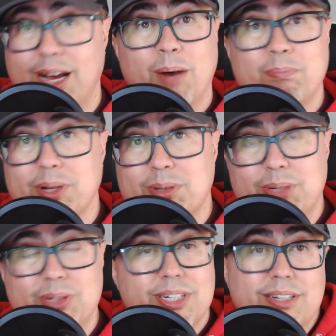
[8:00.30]
I upload the
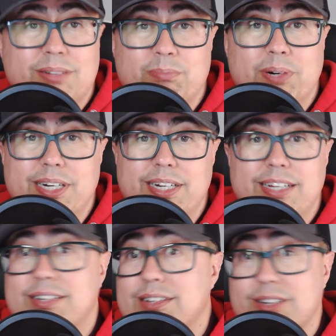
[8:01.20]
music, put it
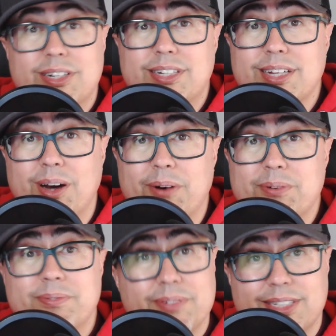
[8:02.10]
in, good to
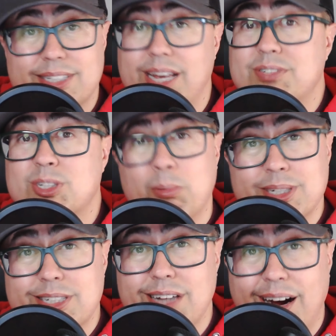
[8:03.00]
go. It saves so
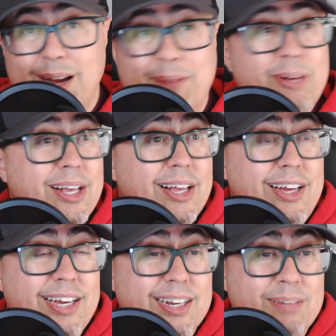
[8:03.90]
much time,
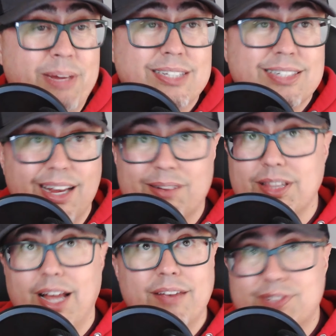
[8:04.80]
and it makes
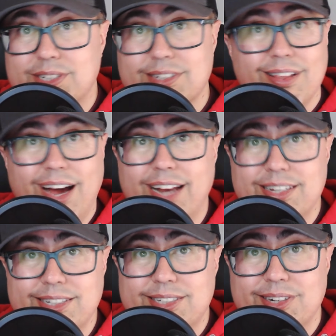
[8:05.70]
life just a lot
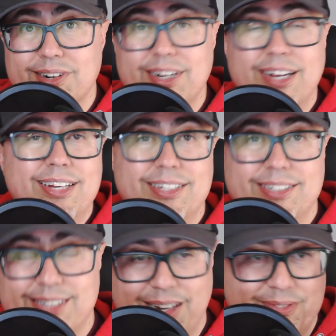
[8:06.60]
easier.
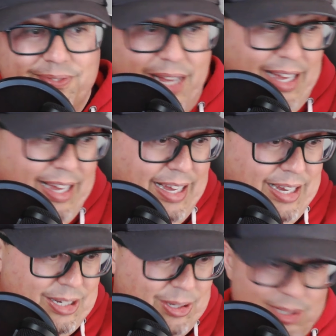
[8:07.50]
Instead of
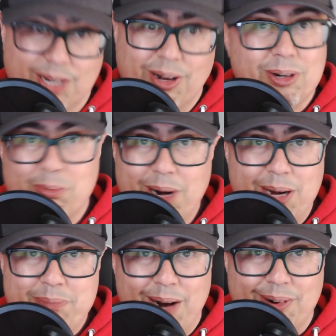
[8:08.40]
using all your
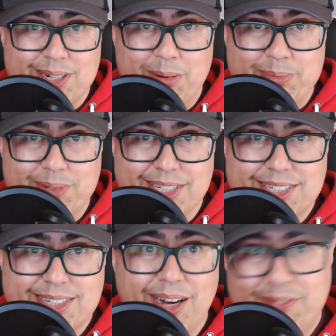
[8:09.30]
brain power to come up with
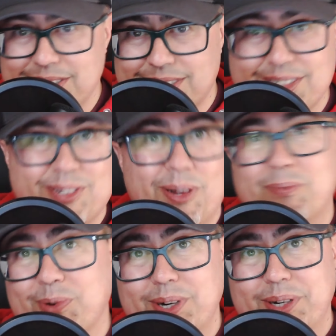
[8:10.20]
this stuff, it's just
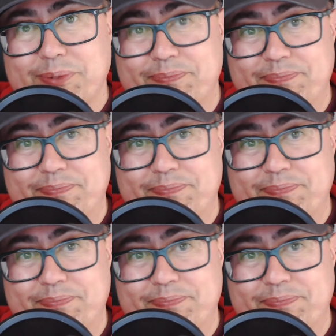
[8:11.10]
done for you.